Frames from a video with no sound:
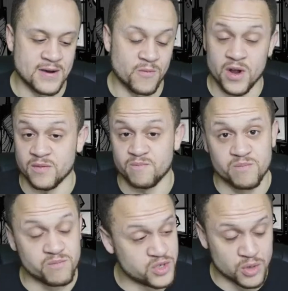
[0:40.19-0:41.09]
we are
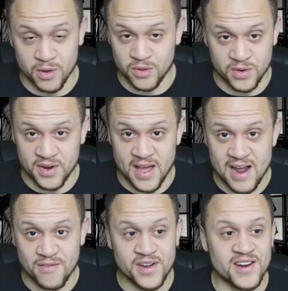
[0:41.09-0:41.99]
super thrilled to
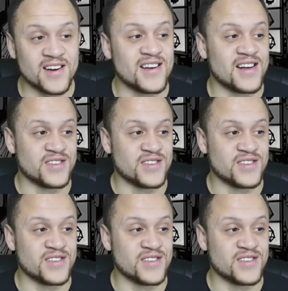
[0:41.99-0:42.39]
have her here.